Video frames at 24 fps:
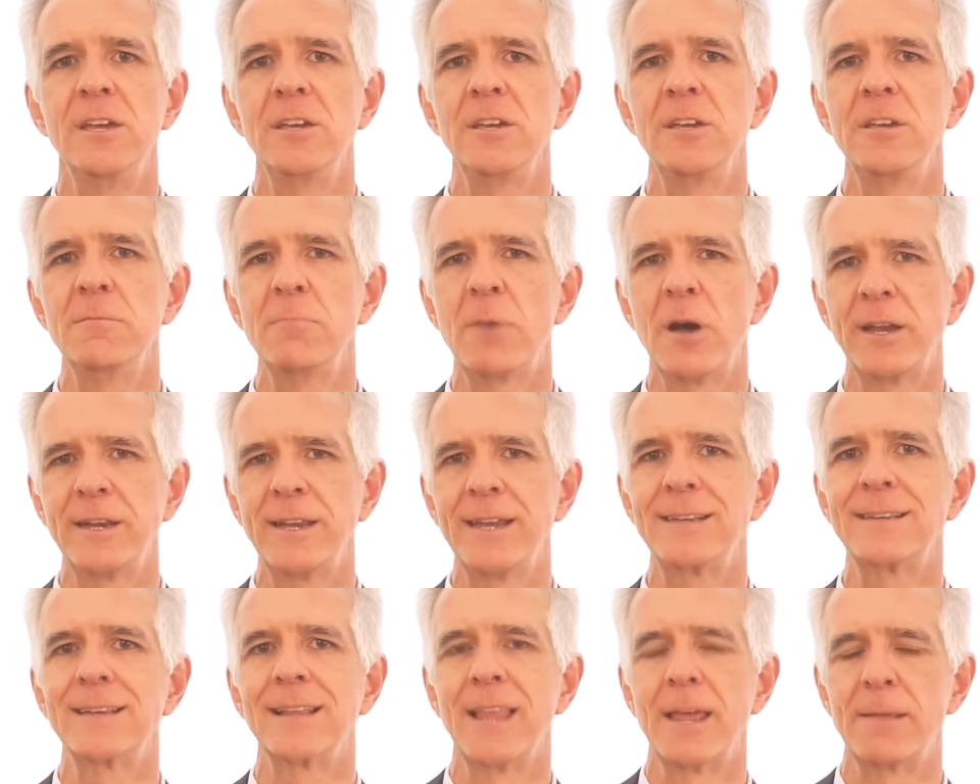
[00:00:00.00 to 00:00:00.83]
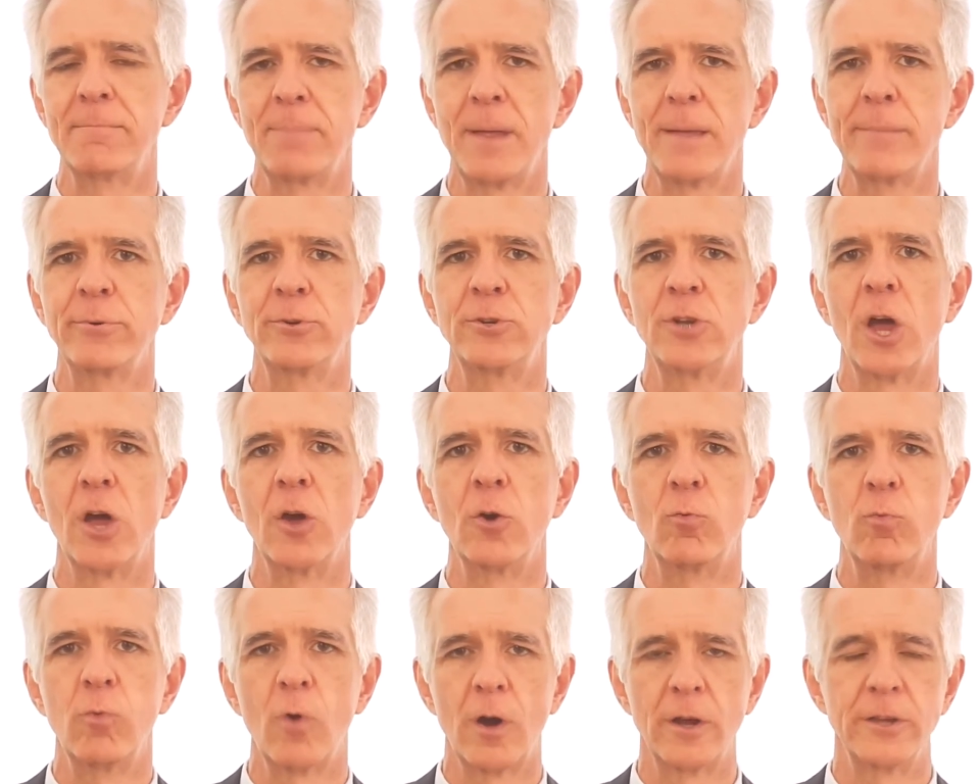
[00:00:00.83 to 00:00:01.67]
you might need to let people
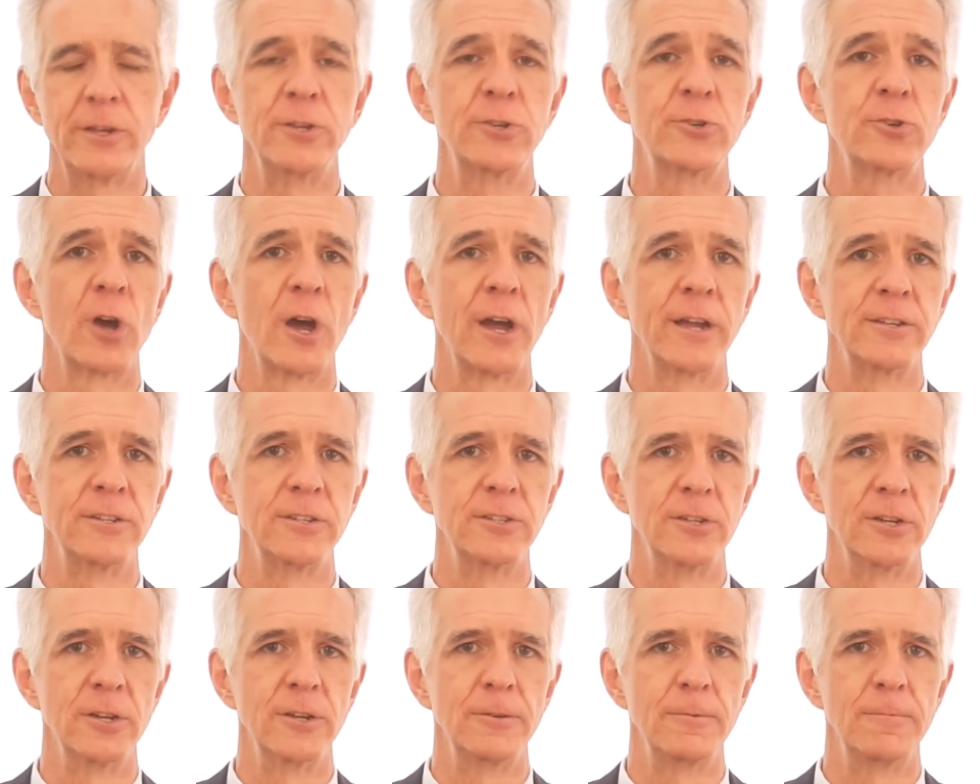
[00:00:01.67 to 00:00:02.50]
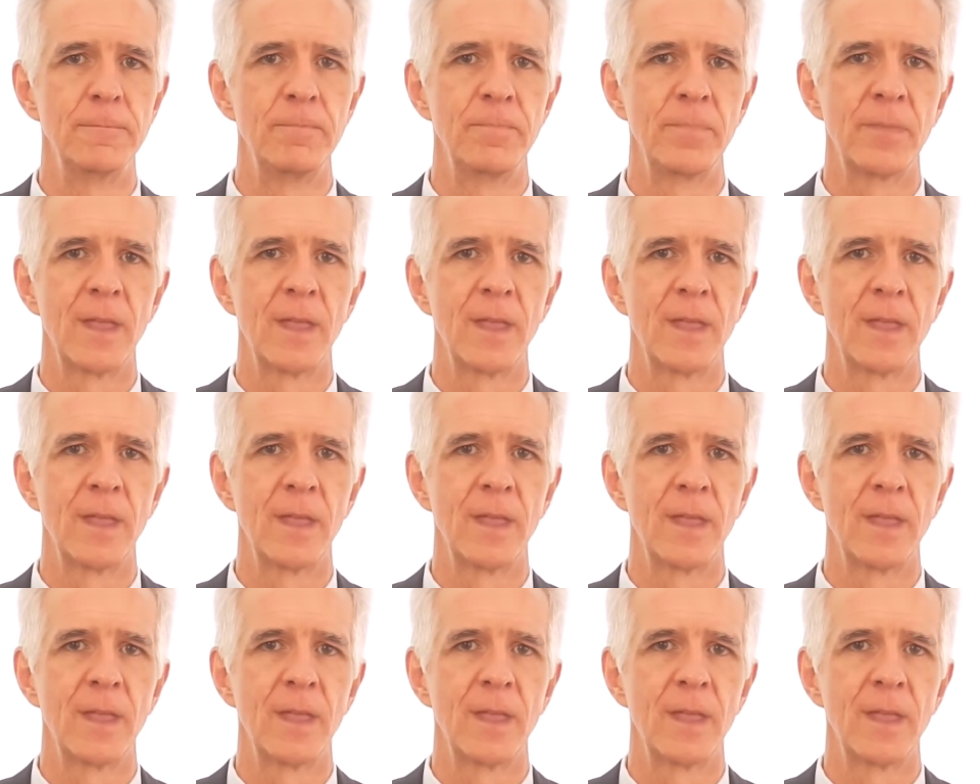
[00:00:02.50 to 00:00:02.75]
know what you're trying to do